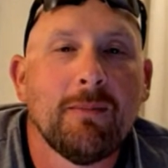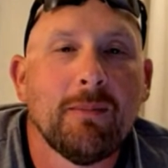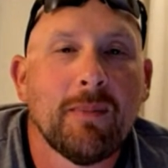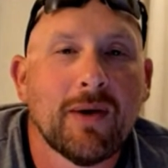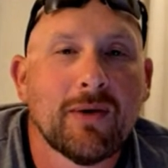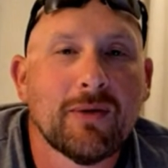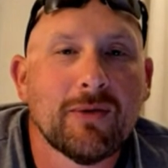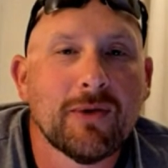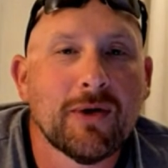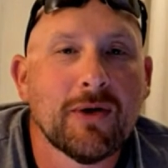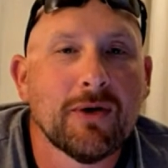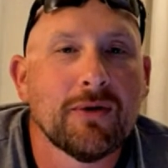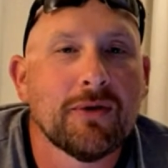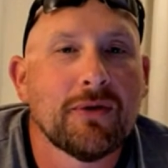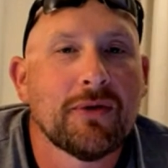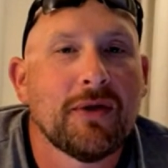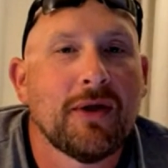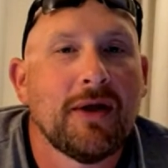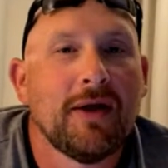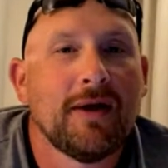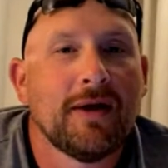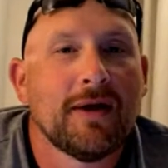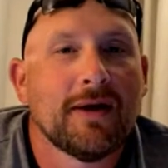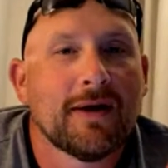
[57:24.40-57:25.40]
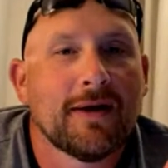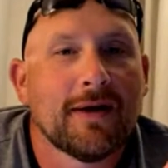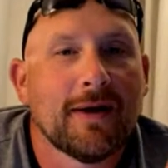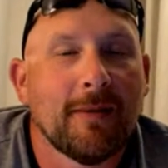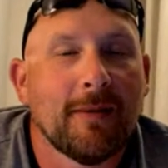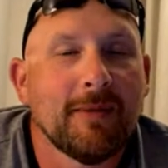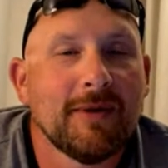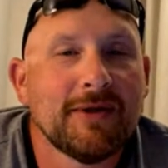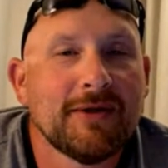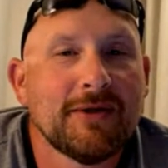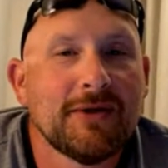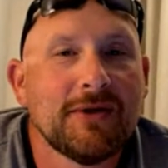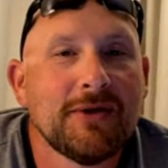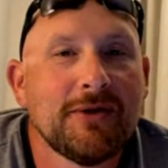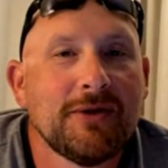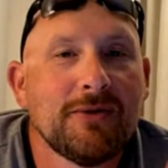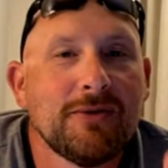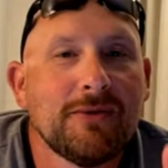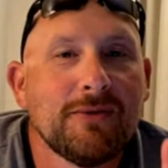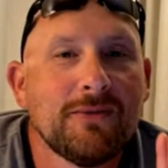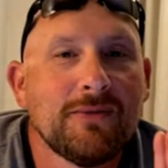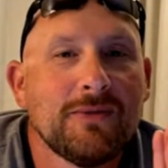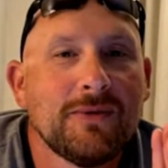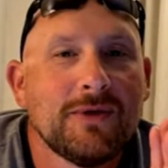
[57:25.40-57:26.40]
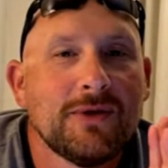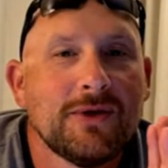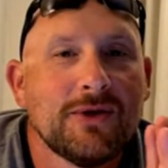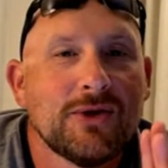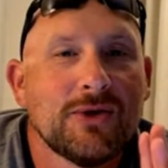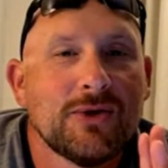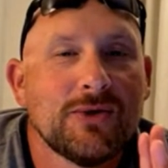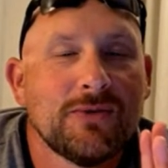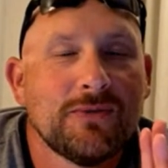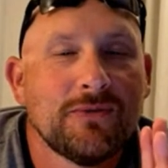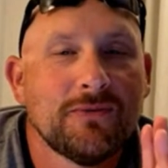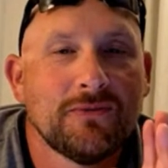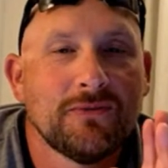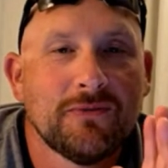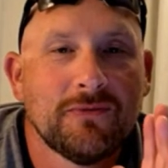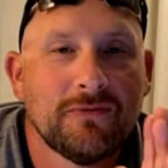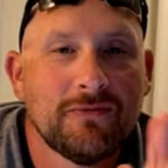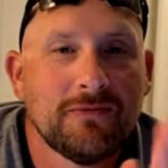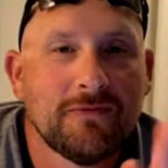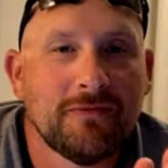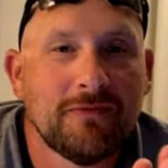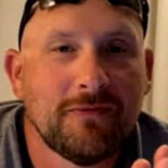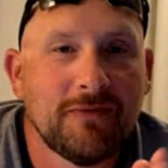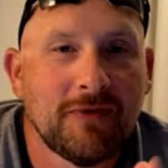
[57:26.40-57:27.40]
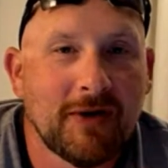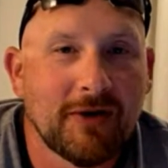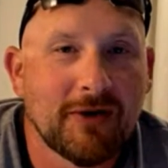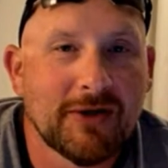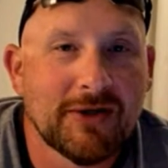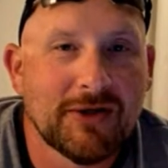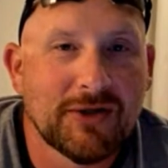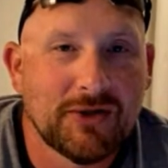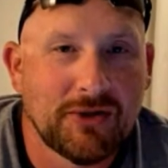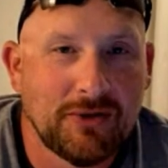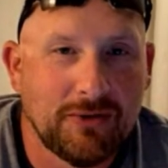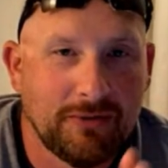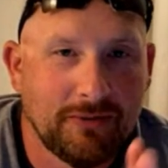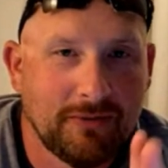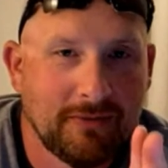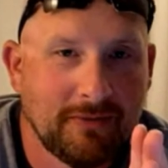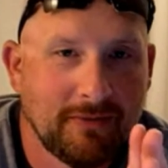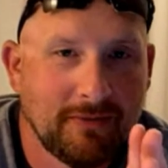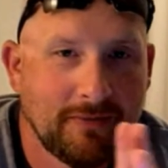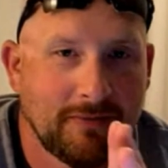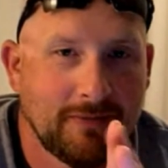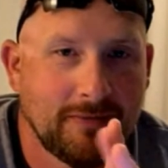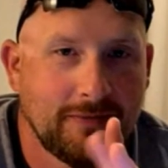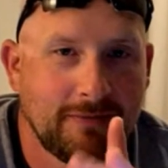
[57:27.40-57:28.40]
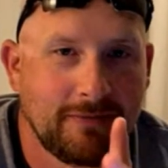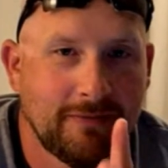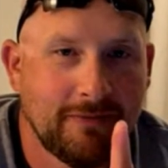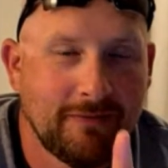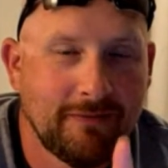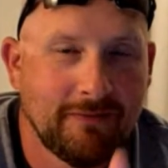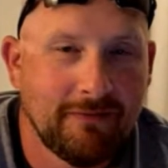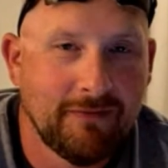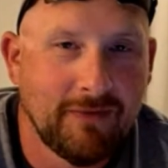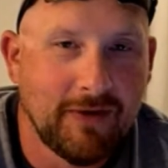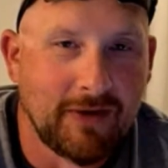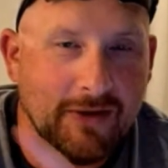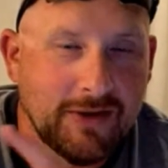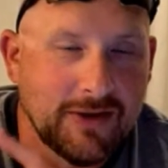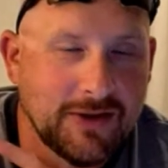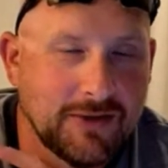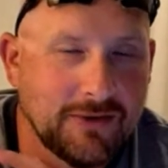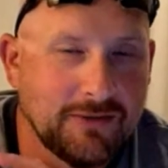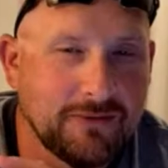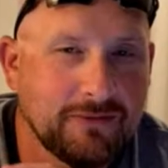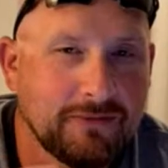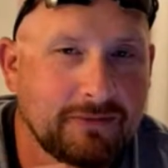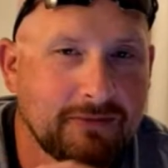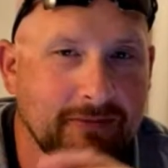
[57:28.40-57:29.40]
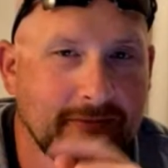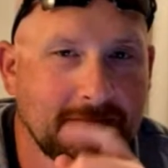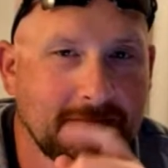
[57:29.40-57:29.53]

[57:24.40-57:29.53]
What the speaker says: Metal Earth coming to you very soon, very soon.